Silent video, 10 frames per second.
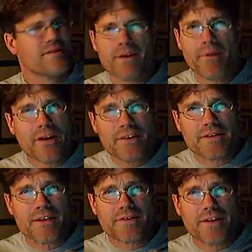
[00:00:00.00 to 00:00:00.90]
Does that make
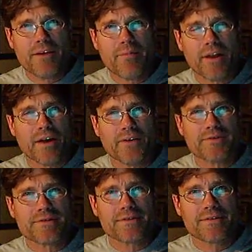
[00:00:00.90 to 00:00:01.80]
any sense to anybody
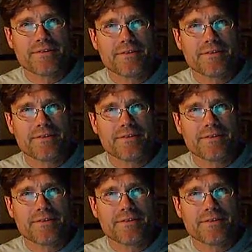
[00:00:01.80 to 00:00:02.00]
else?